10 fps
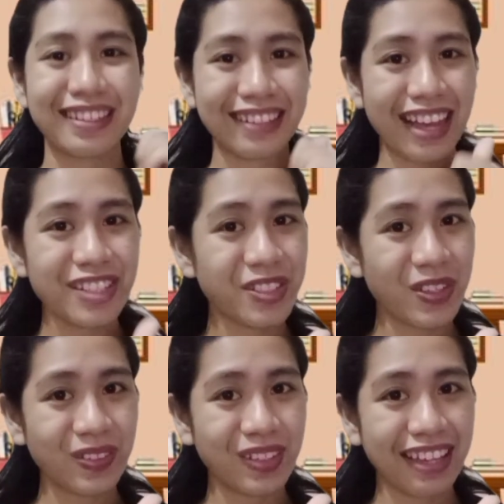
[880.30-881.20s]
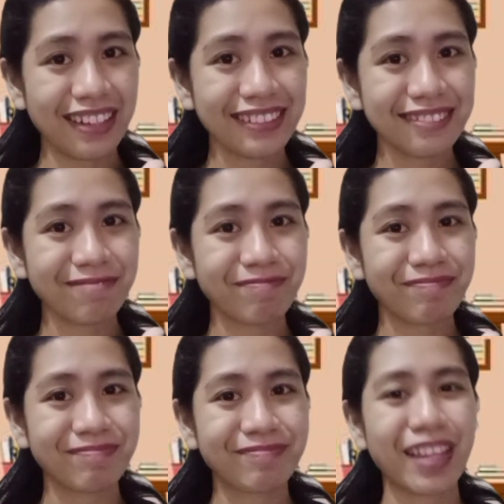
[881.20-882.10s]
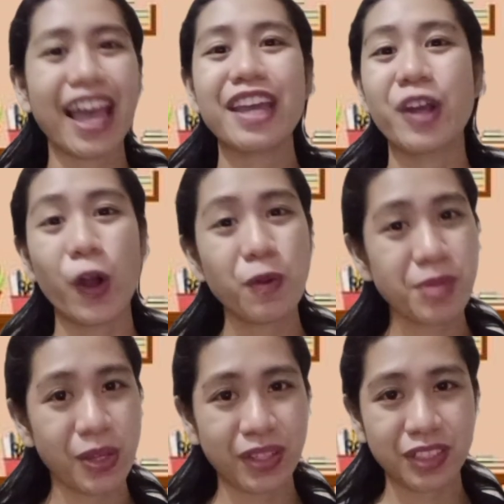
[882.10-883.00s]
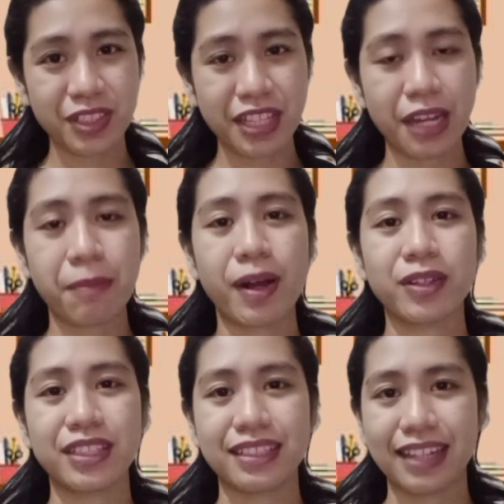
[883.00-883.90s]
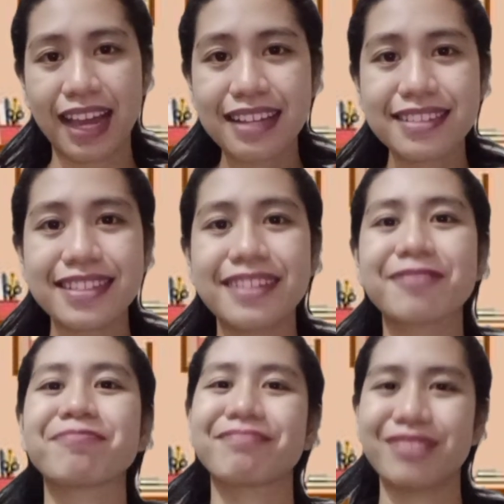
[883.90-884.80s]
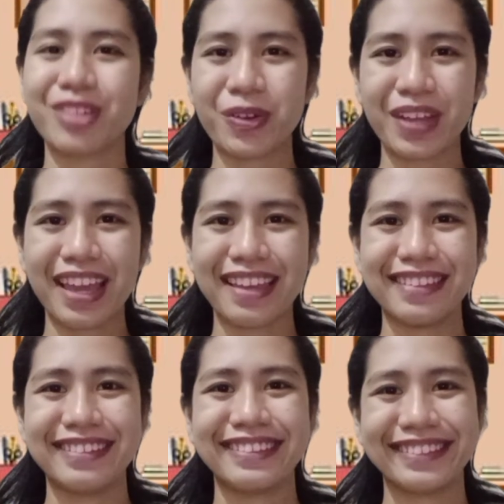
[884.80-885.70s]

Class, do you get it? I hope you understand about it, class. Okay.